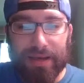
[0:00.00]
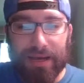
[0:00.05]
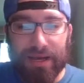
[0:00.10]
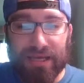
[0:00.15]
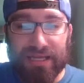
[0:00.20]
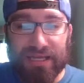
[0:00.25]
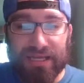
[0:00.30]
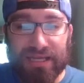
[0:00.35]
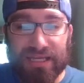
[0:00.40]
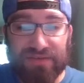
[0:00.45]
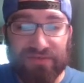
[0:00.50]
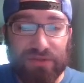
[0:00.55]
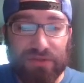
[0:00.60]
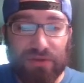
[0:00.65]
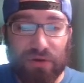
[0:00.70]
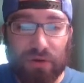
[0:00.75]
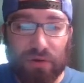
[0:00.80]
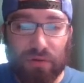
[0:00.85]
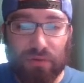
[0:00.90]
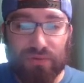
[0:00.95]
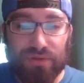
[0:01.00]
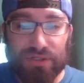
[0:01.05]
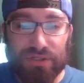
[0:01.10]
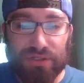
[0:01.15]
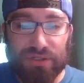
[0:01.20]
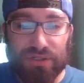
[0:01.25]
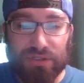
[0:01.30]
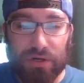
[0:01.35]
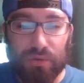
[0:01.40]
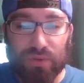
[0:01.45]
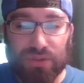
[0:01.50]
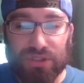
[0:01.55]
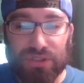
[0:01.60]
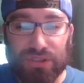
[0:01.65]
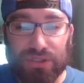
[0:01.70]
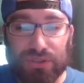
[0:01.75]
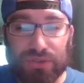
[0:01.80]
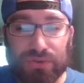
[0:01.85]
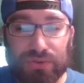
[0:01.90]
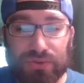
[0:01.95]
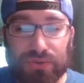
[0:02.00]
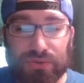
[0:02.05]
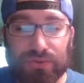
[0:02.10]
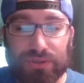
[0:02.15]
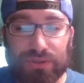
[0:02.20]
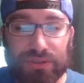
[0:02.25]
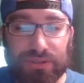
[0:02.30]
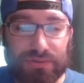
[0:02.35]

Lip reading: Even though this card was used